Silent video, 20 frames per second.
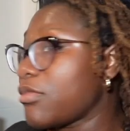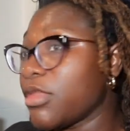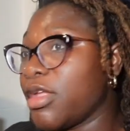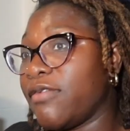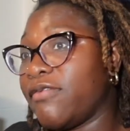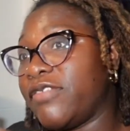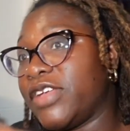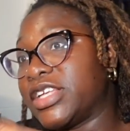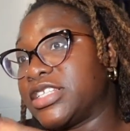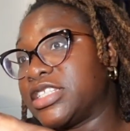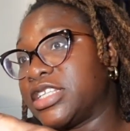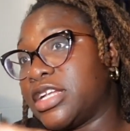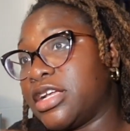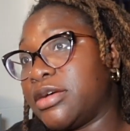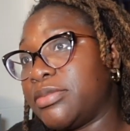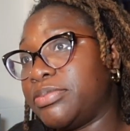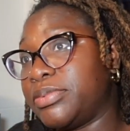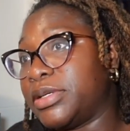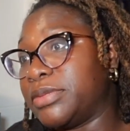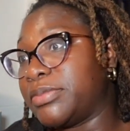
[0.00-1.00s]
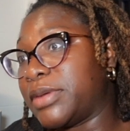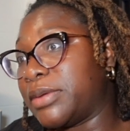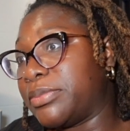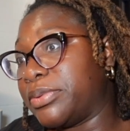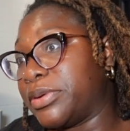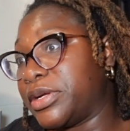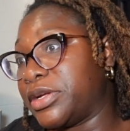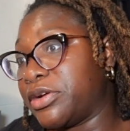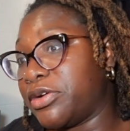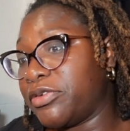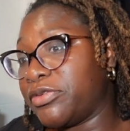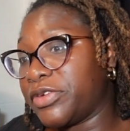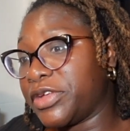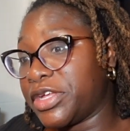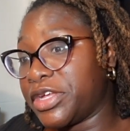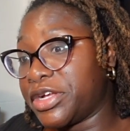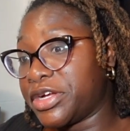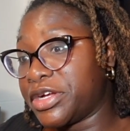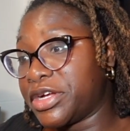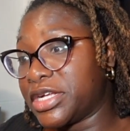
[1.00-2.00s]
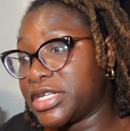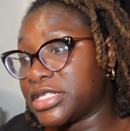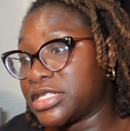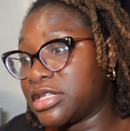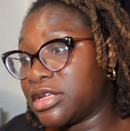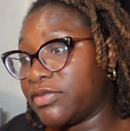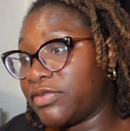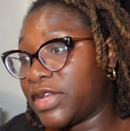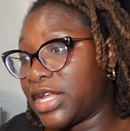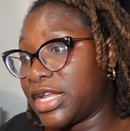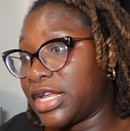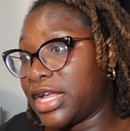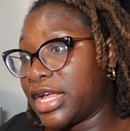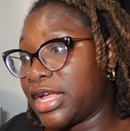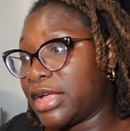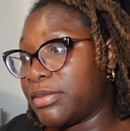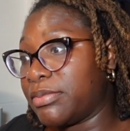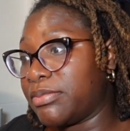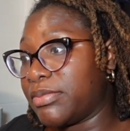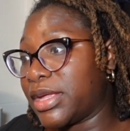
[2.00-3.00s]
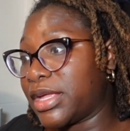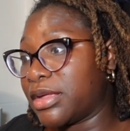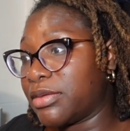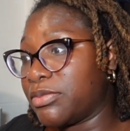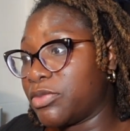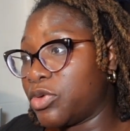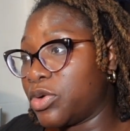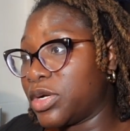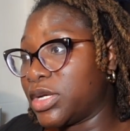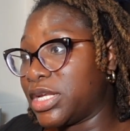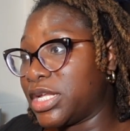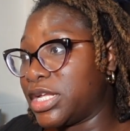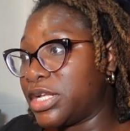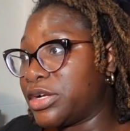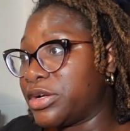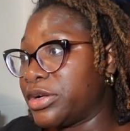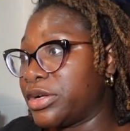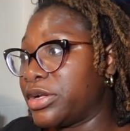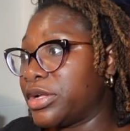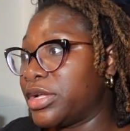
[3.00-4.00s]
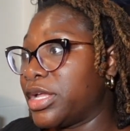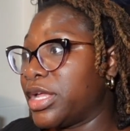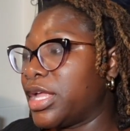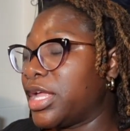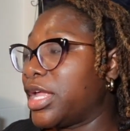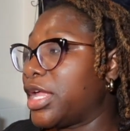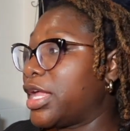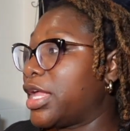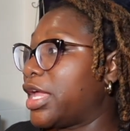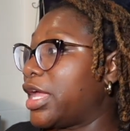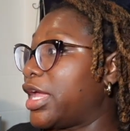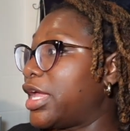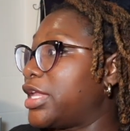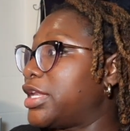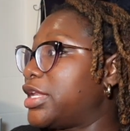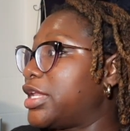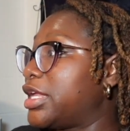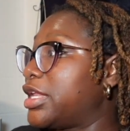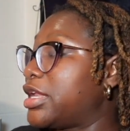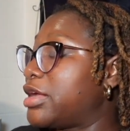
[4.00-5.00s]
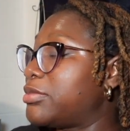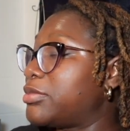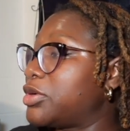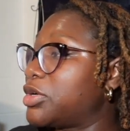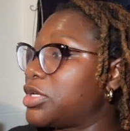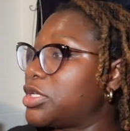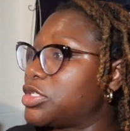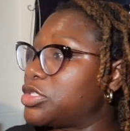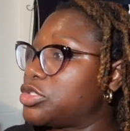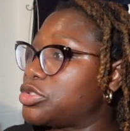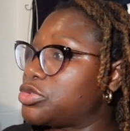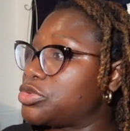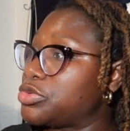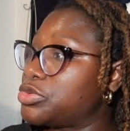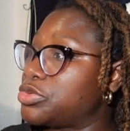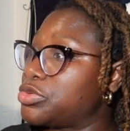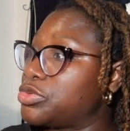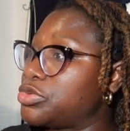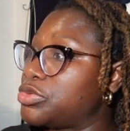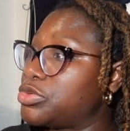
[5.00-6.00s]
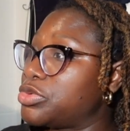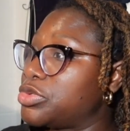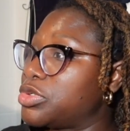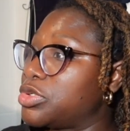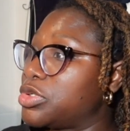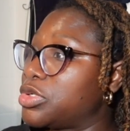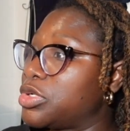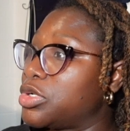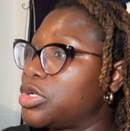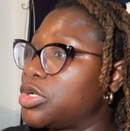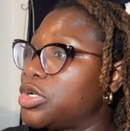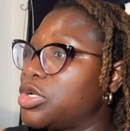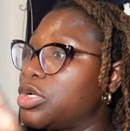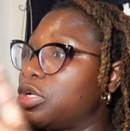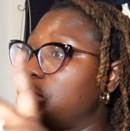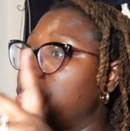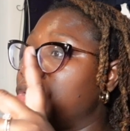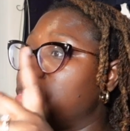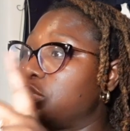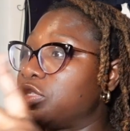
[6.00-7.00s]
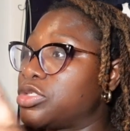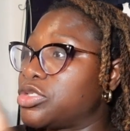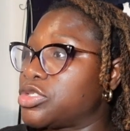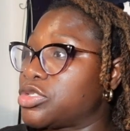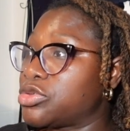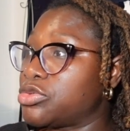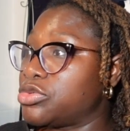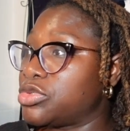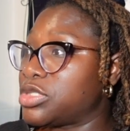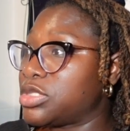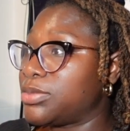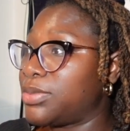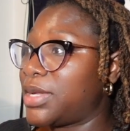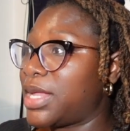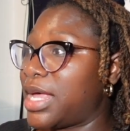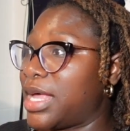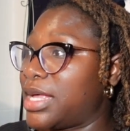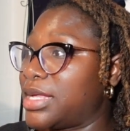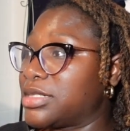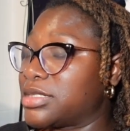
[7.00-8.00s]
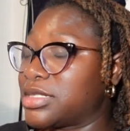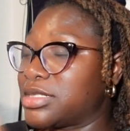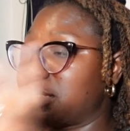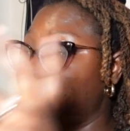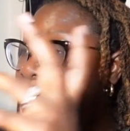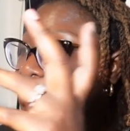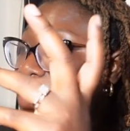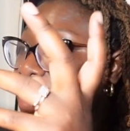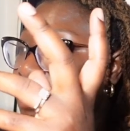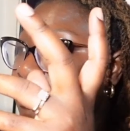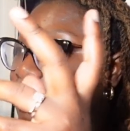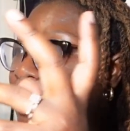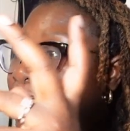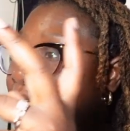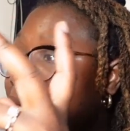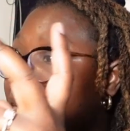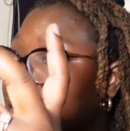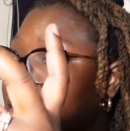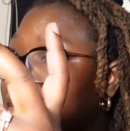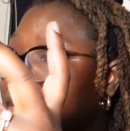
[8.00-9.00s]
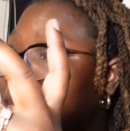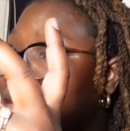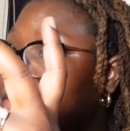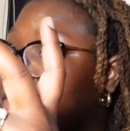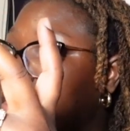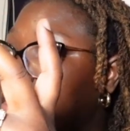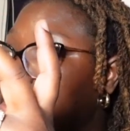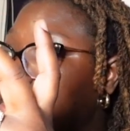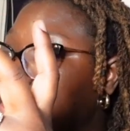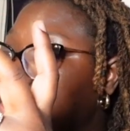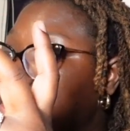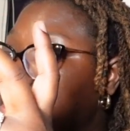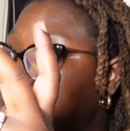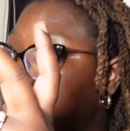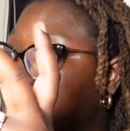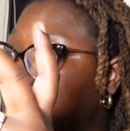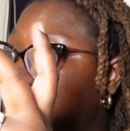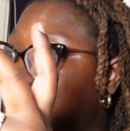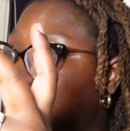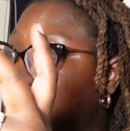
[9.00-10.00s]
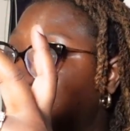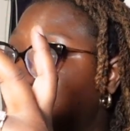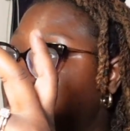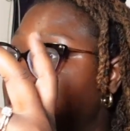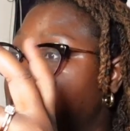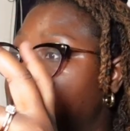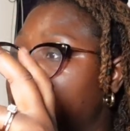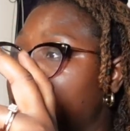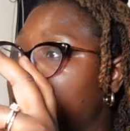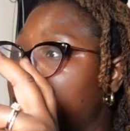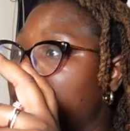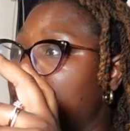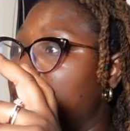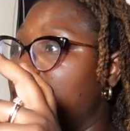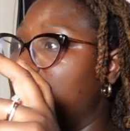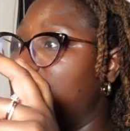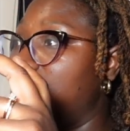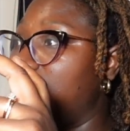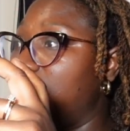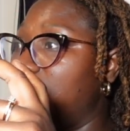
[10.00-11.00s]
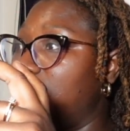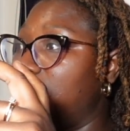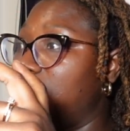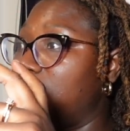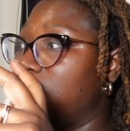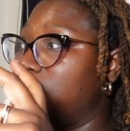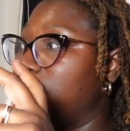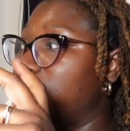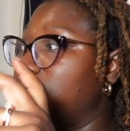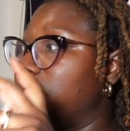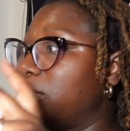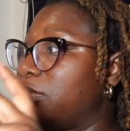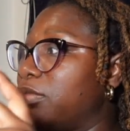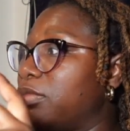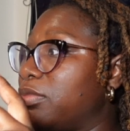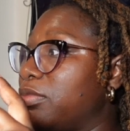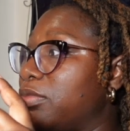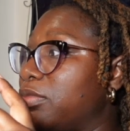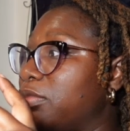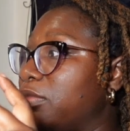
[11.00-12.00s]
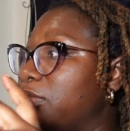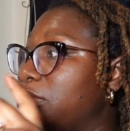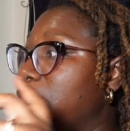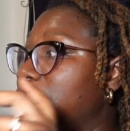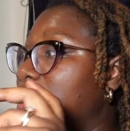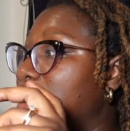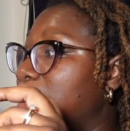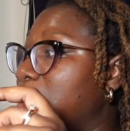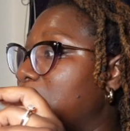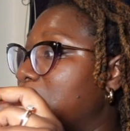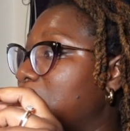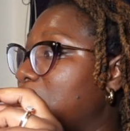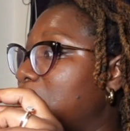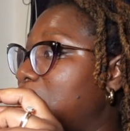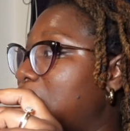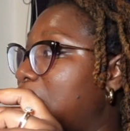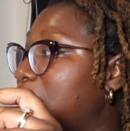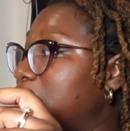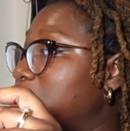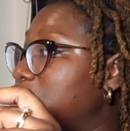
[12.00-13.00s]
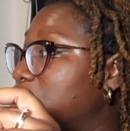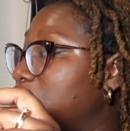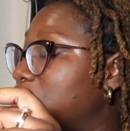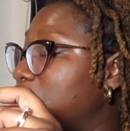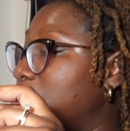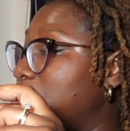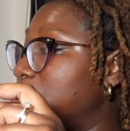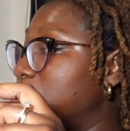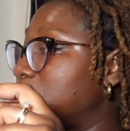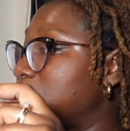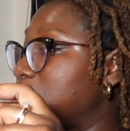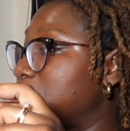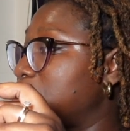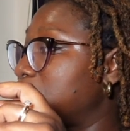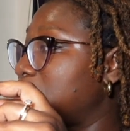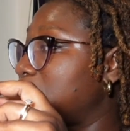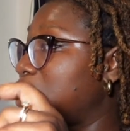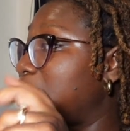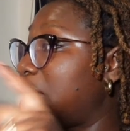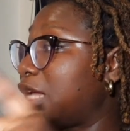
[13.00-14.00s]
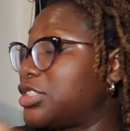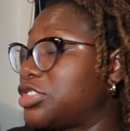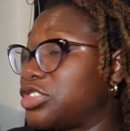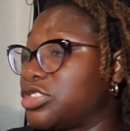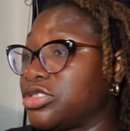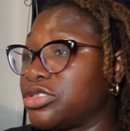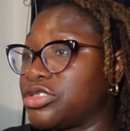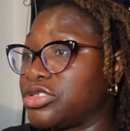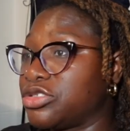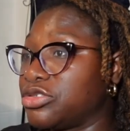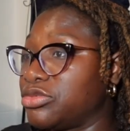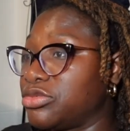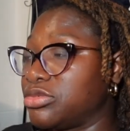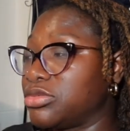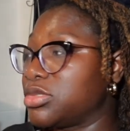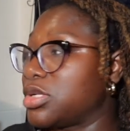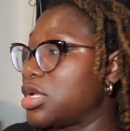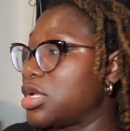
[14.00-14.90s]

Fix it up, put my printer over here and stuff like that, make it more neater. And then I'm gonna do the school supplies, because I'm not buying anything for the school supplies. And Elijah's shoe